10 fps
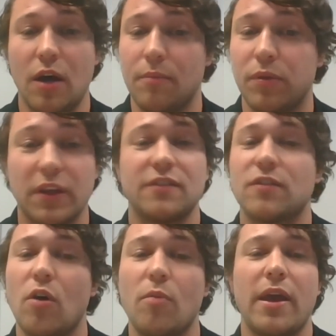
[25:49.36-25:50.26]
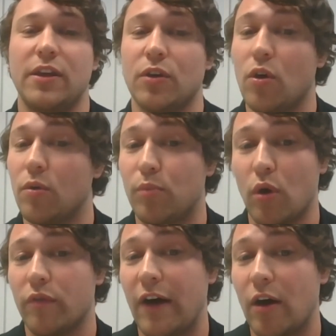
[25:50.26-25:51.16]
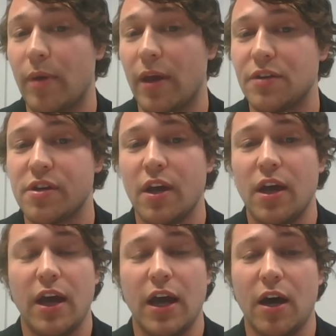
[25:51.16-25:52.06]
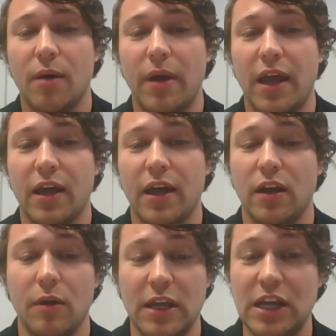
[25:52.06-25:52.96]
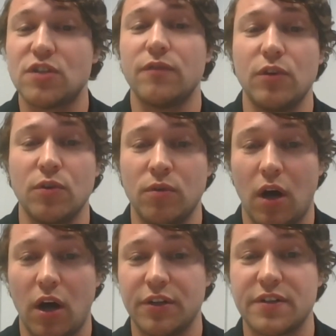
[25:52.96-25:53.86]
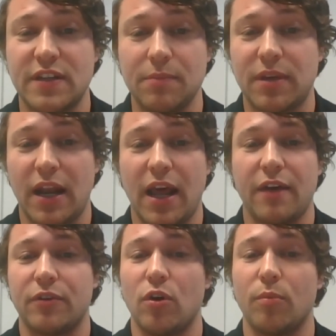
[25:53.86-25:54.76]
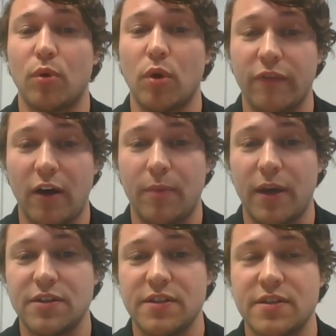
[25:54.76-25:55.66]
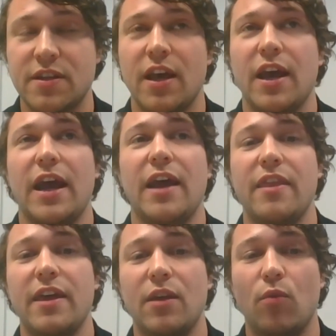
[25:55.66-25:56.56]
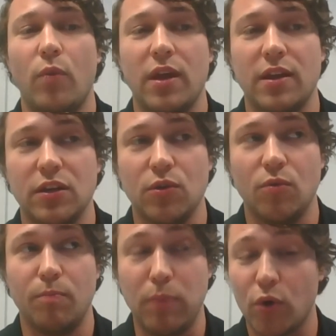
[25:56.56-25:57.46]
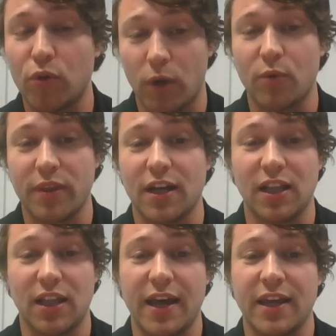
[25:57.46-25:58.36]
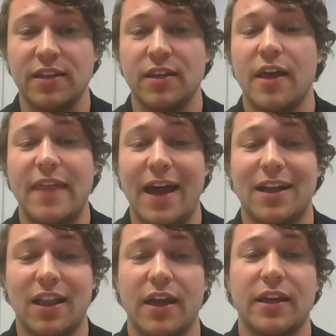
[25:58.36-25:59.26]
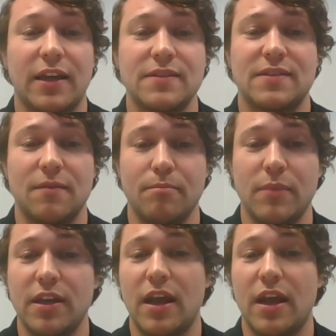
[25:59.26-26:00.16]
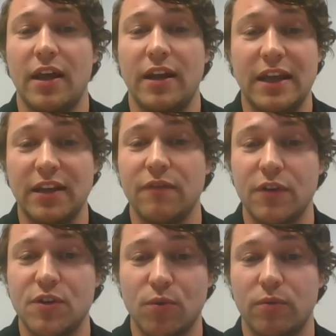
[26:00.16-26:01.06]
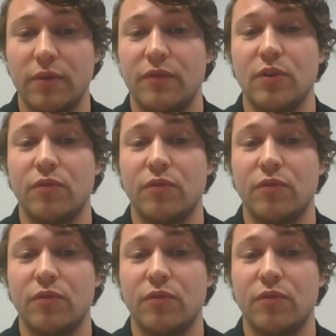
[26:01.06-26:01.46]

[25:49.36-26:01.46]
please go make your own profile page. And each of you on your team can have your own profile pages. And then when you both work with a client, that client can submit an individual review